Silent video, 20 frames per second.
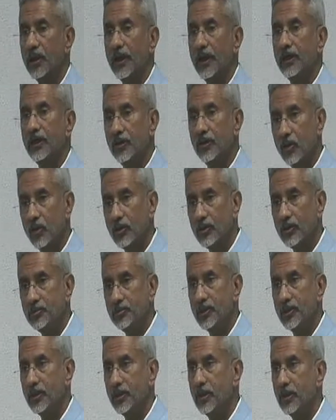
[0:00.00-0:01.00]
In Europe,
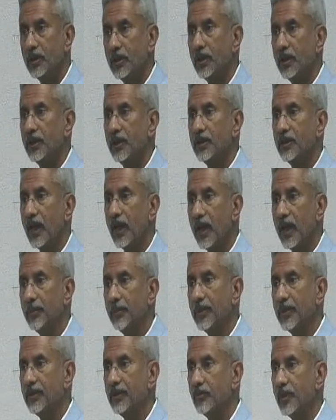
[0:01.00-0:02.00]
it
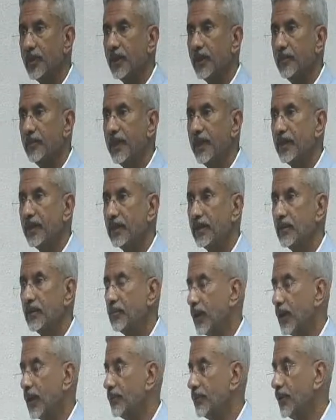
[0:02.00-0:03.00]
happened when American
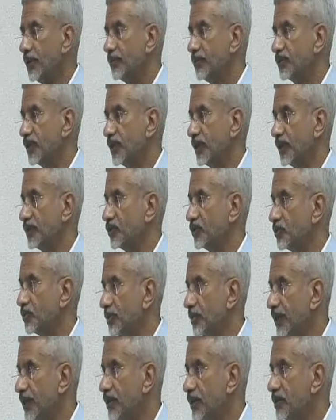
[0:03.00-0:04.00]
power was at its
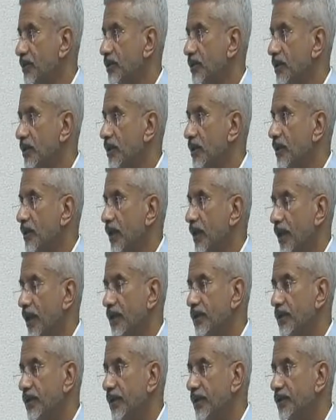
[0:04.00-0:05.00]
peak,
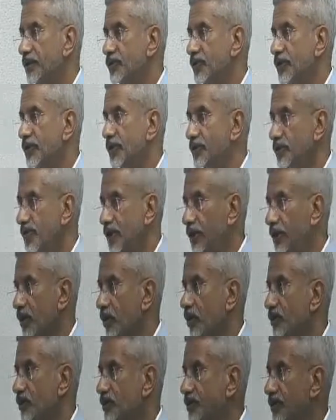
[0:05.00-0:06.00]
encouraging a
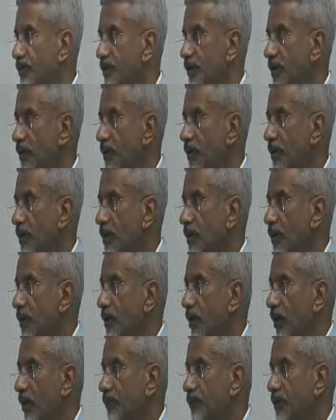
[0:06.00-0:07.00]
generosity
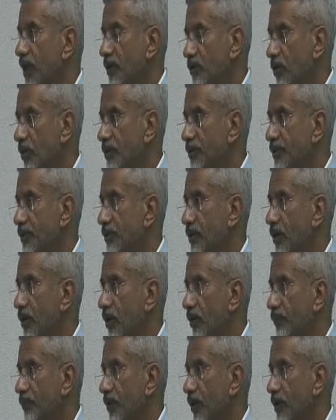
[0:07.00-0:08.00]

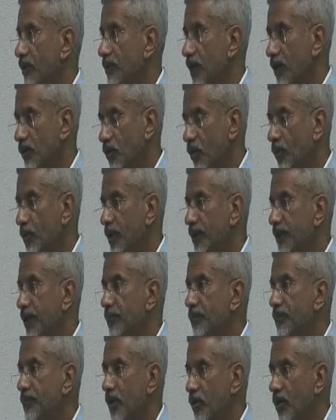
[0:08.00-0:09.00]
that
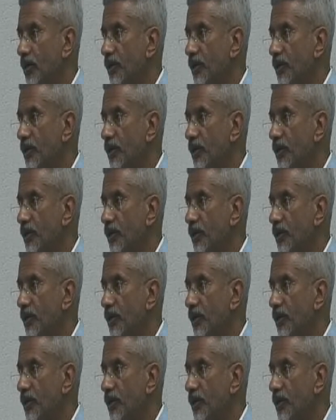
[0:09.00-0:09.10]
overcame the